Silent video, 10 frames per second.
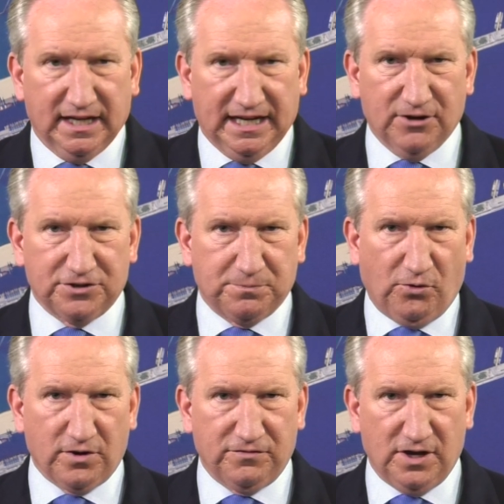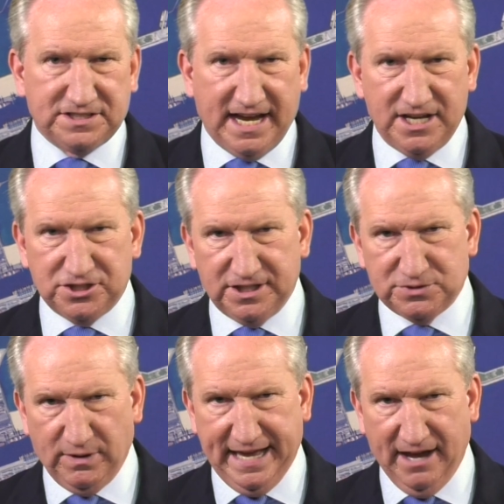Here at the Port of Los
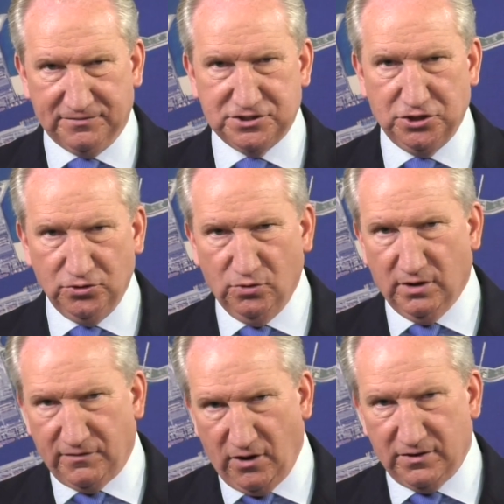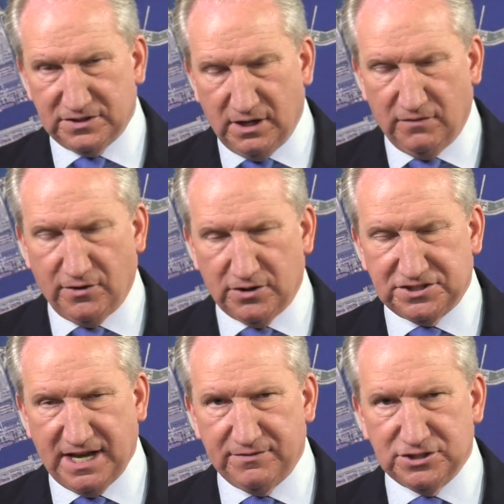Angeles, we have 2 of our
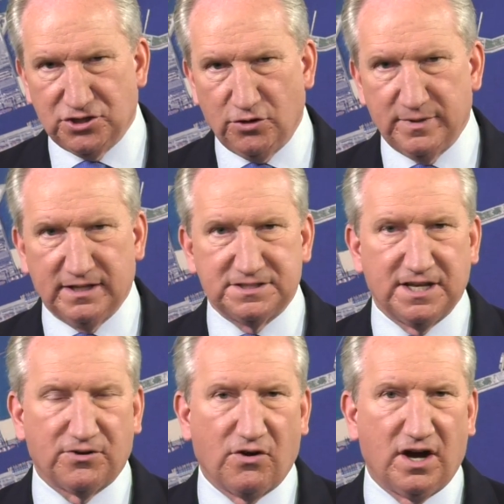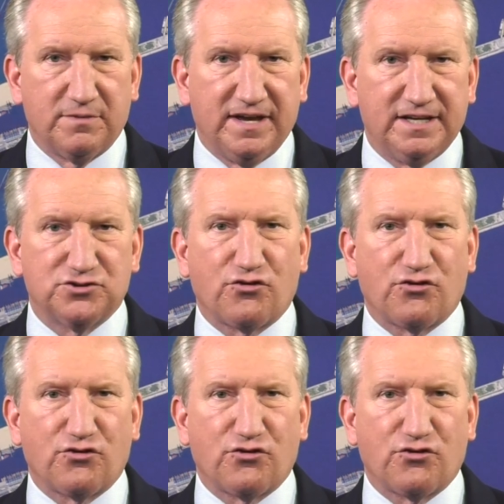7 terminals that are automated.